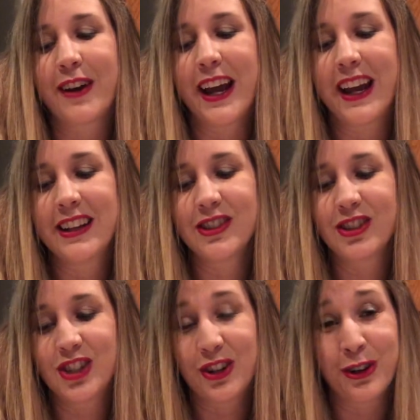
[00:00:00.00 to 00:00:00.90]
great
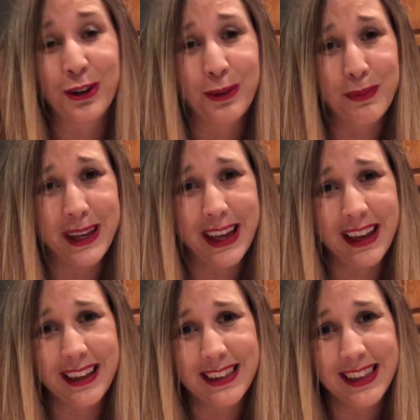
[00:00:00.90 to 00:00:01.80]
in general
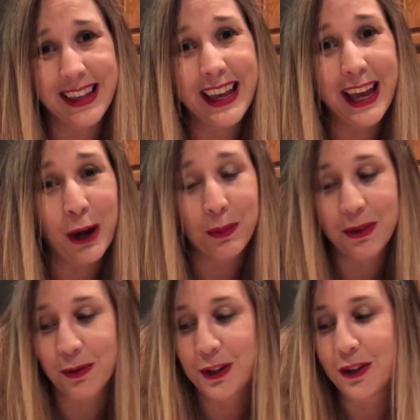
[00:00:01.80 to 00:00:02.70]
because it
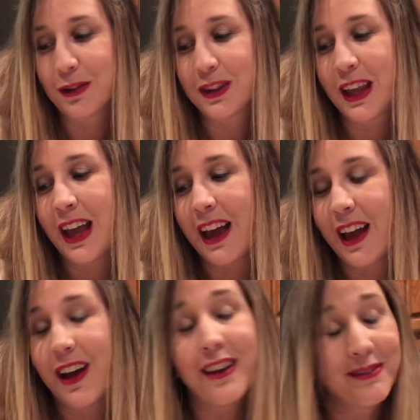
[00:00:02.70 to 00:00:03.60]
helps reduce
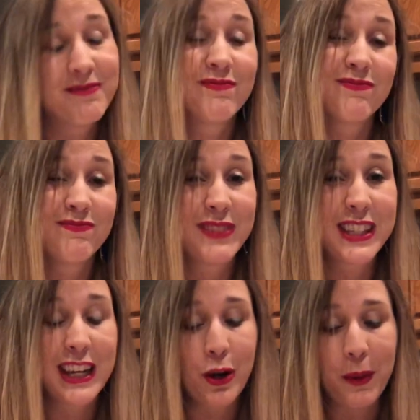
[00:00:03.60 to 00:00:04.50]

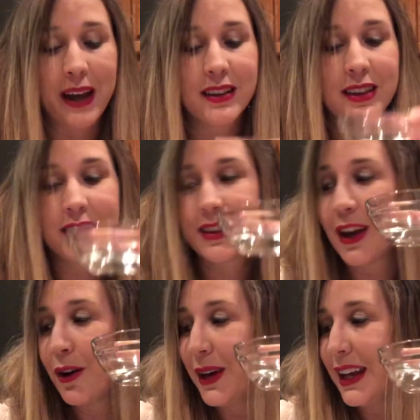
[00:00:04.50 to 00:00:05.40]
mosquito bites.
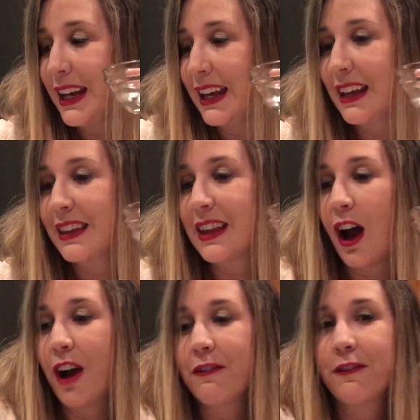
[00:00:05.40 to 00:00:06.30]
So it is our